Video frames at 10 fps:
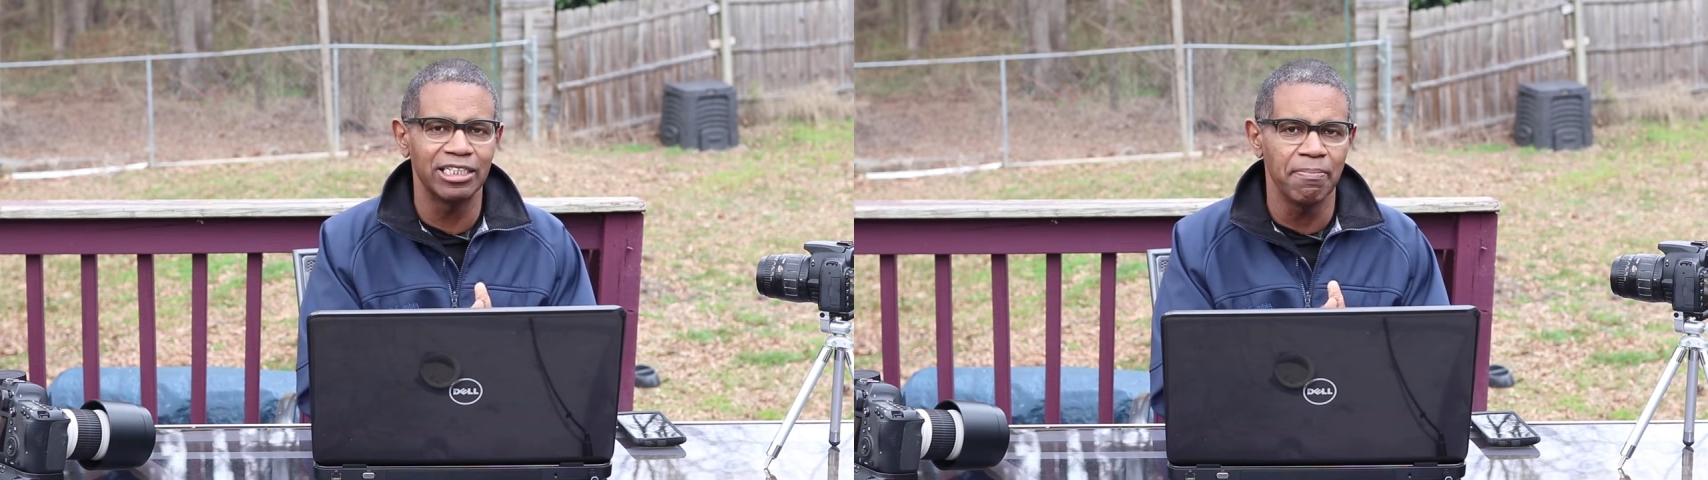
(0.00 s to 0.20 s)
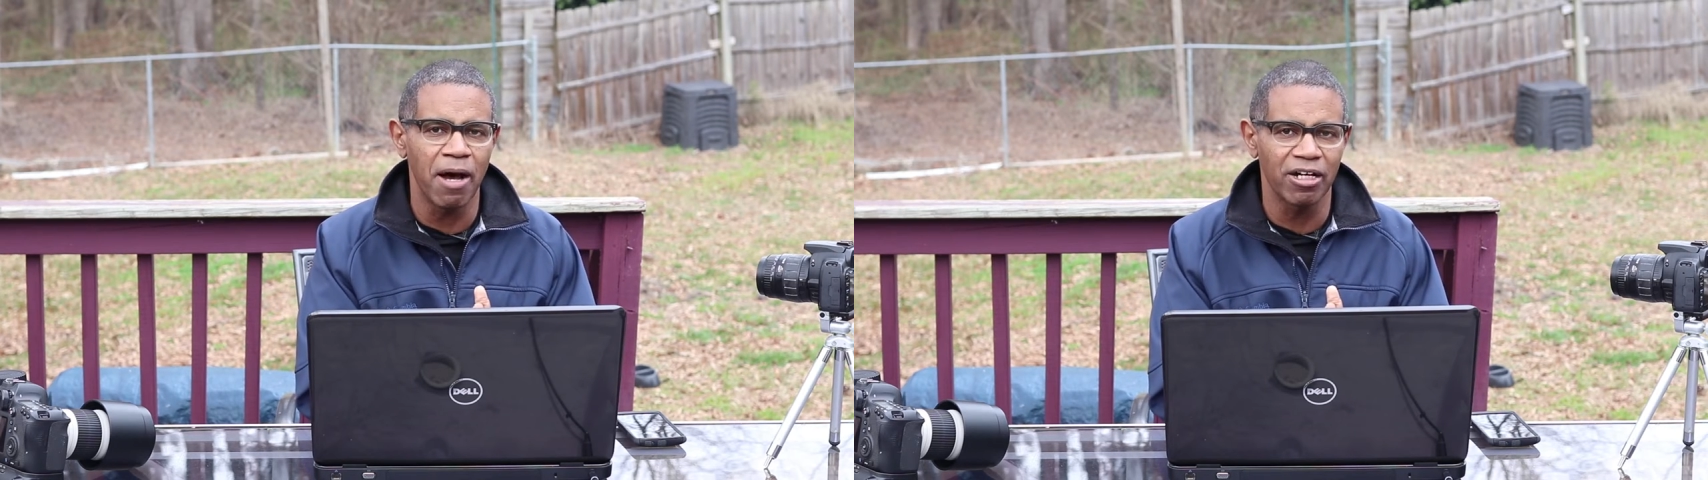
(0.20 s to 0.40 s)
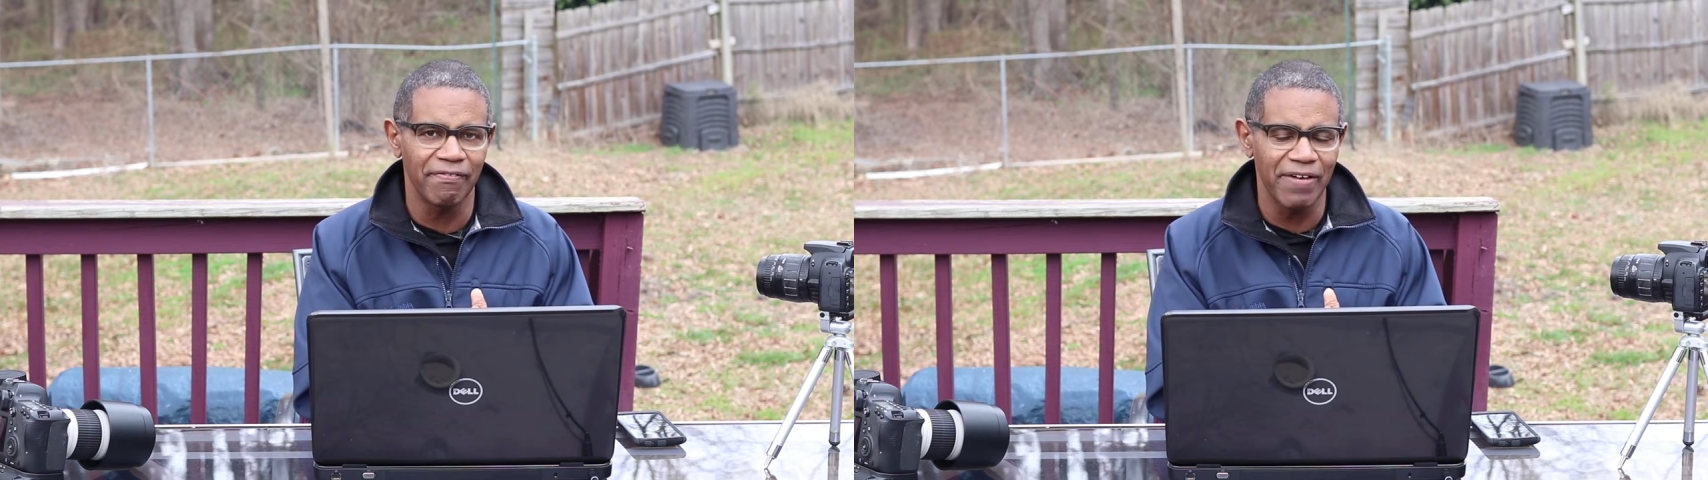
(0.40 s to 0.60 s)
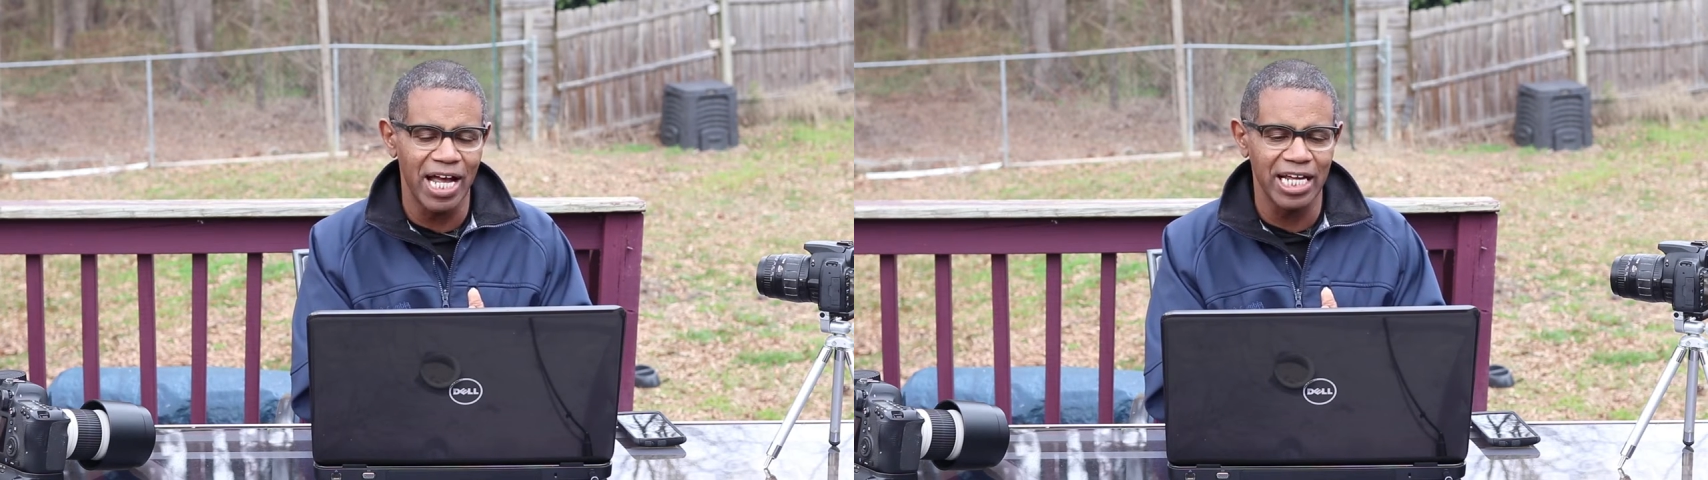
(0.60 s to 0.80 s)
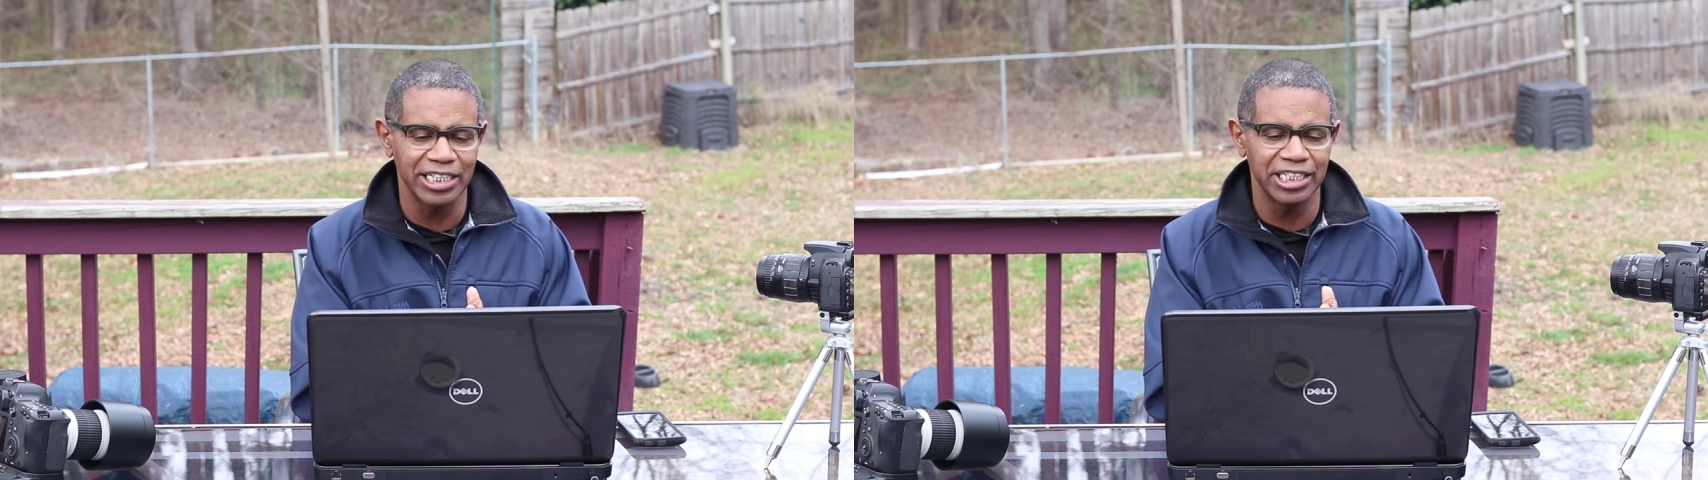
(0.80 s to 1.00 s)
to
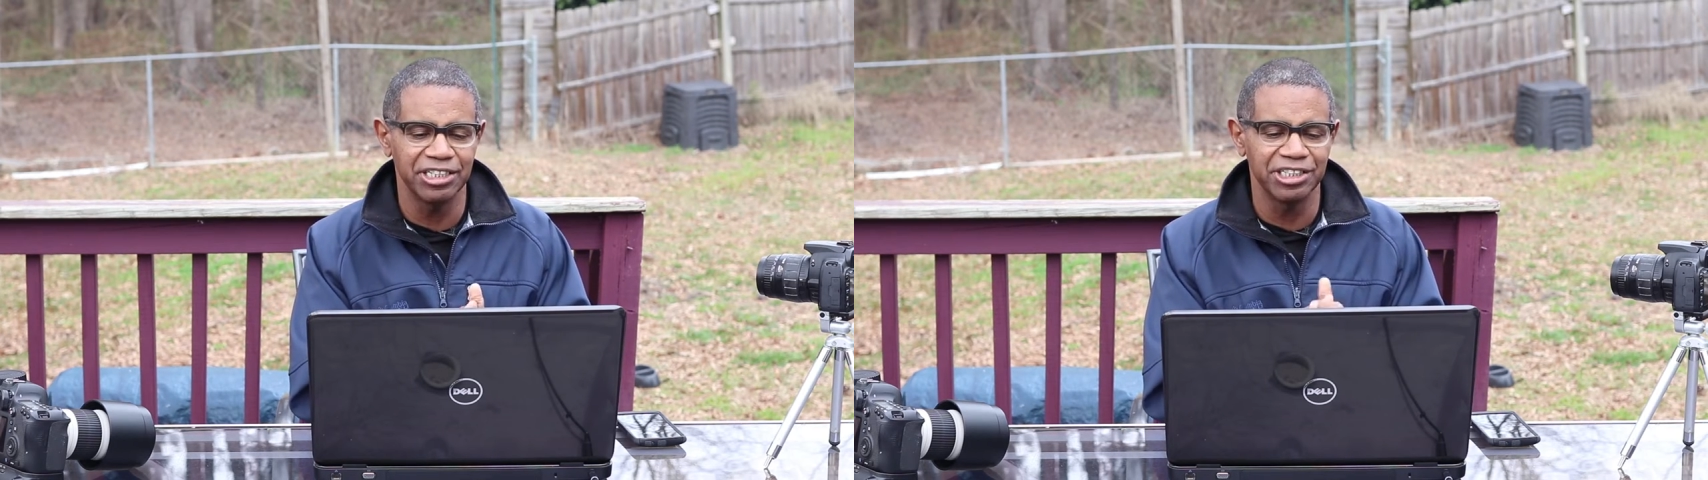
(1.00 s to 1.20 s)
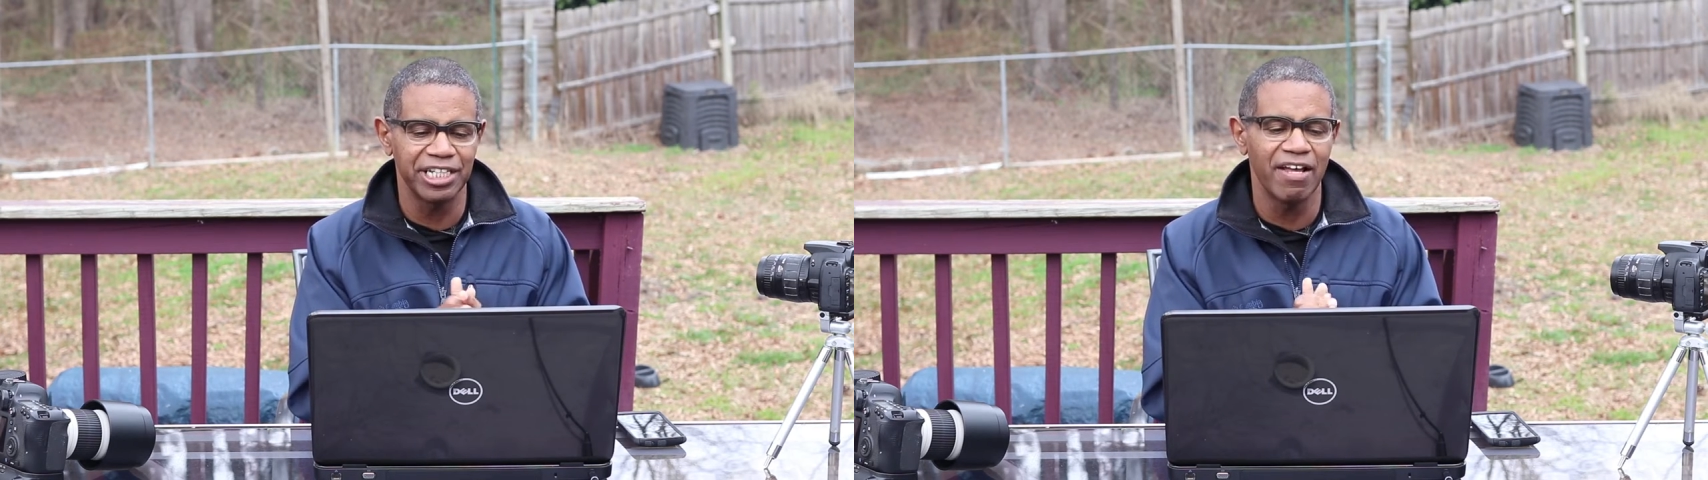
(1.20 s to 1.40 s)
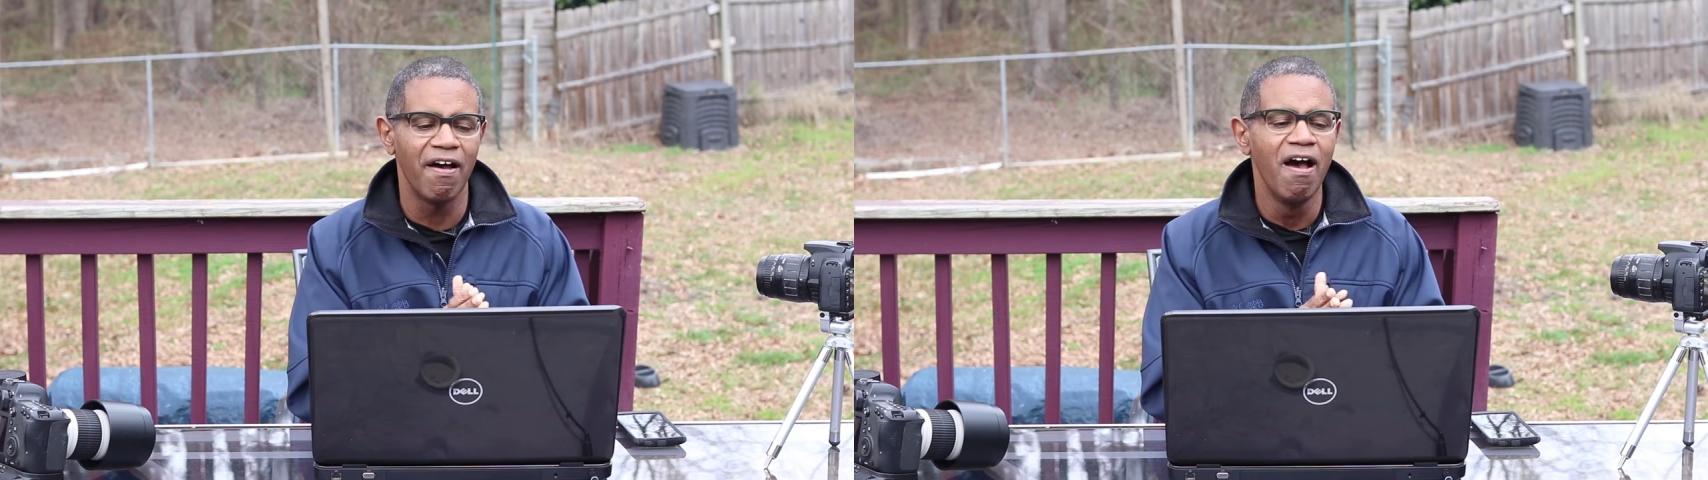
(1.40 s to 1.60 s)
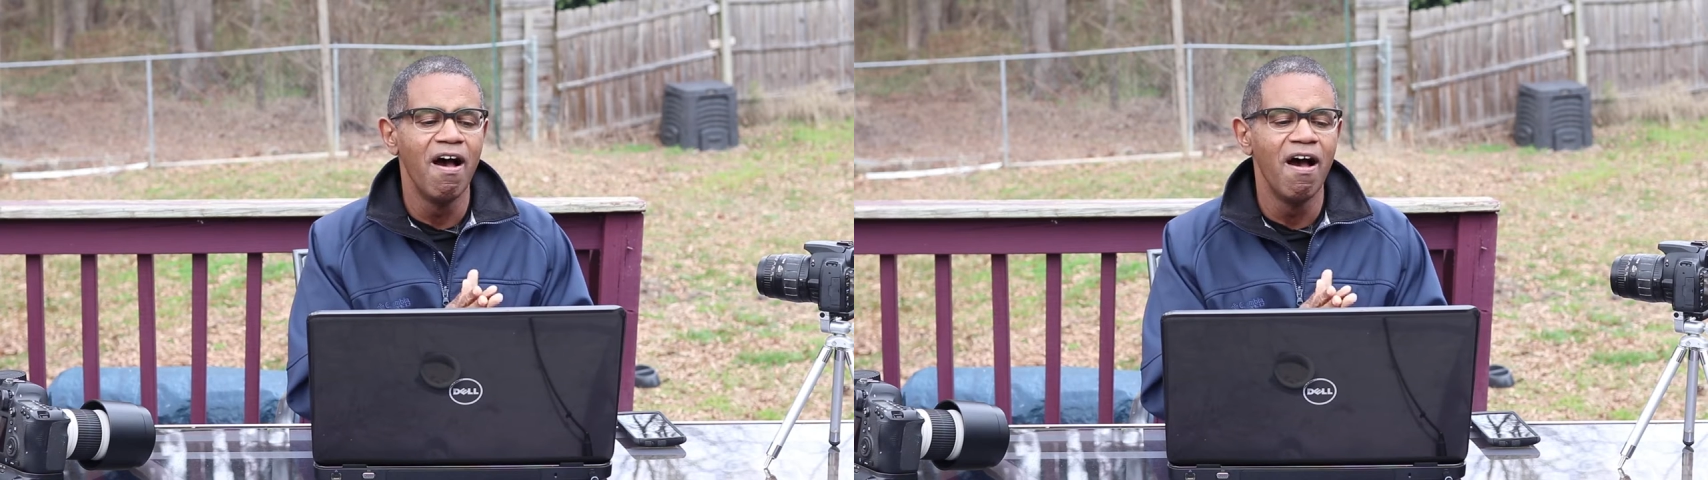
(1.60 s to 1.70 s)
modify it is that